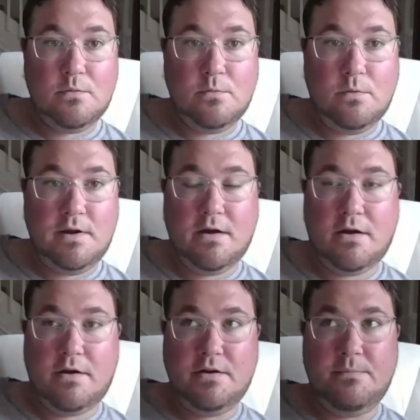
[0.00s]
what
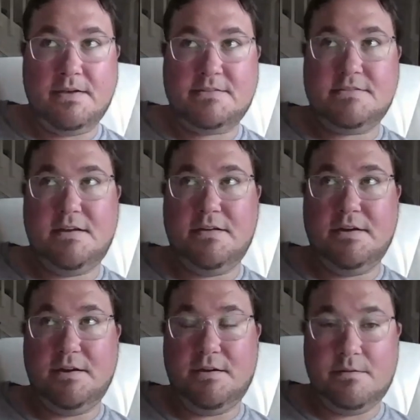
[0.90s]
are your best
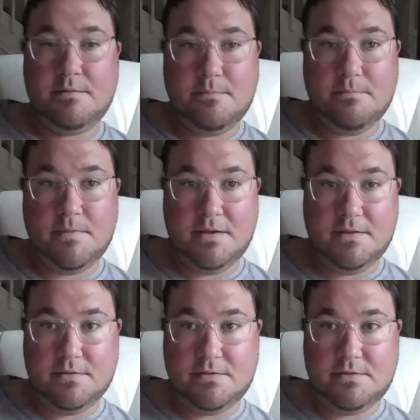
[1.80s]
selling
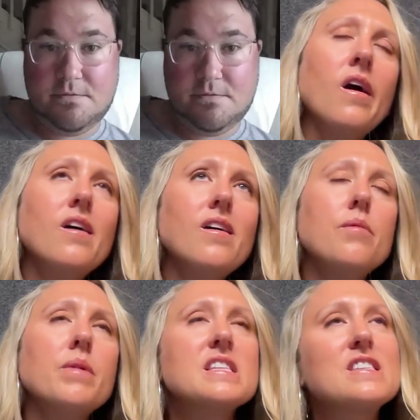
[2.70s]
mittens
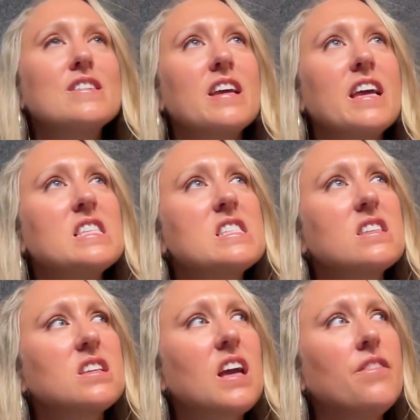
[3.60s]
um, it's a it's
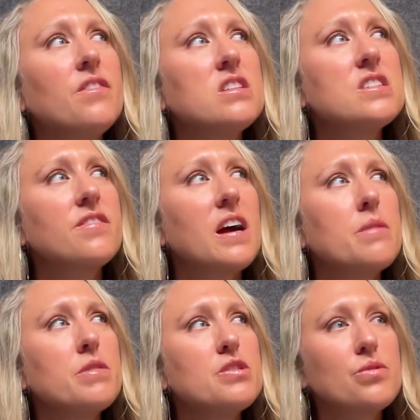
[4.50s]
kind of a
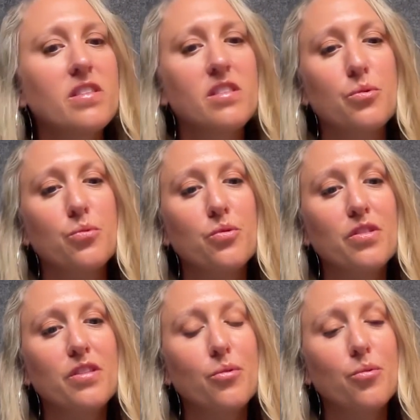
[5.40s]
divide between the
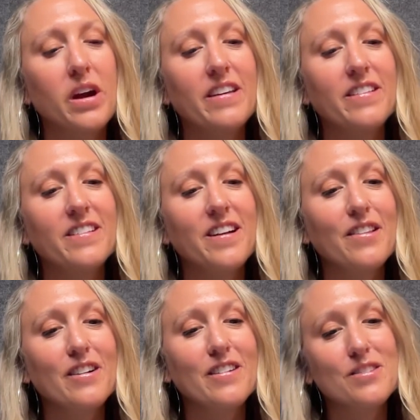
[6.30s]
the white
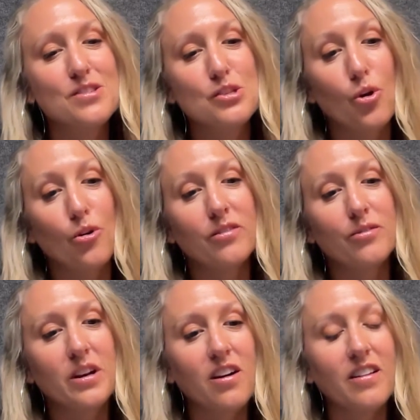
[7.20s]
color snow
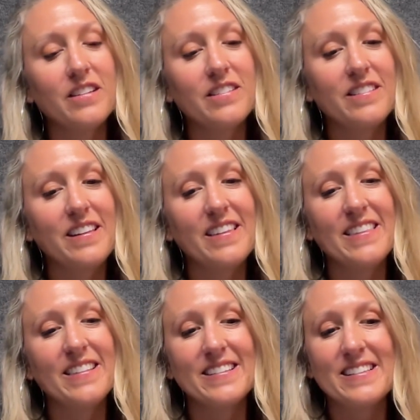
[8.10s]
we call it and
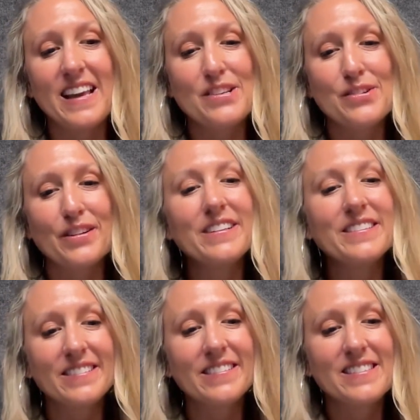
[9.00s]
then the
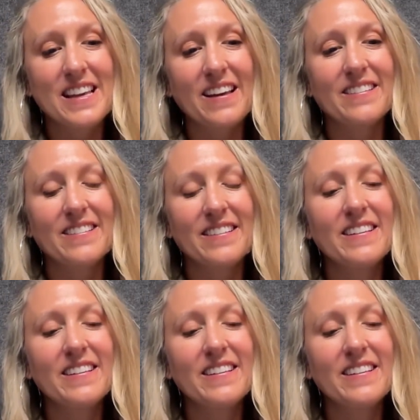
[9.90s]
natural tan